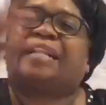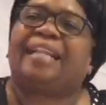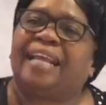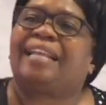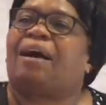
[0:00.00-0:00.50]

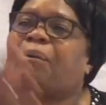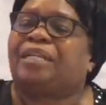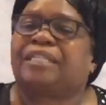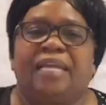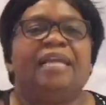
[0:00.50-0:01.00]
clear
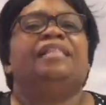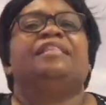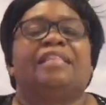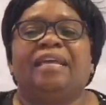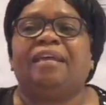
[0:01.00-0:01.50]
language
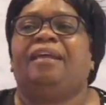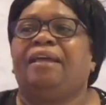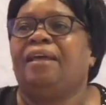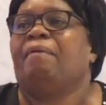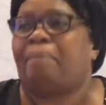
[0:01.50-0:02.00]
in
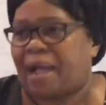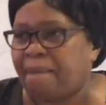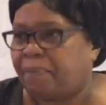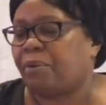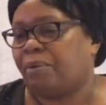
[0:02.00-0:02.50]
the
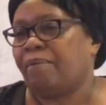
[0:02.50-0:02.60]
Bible.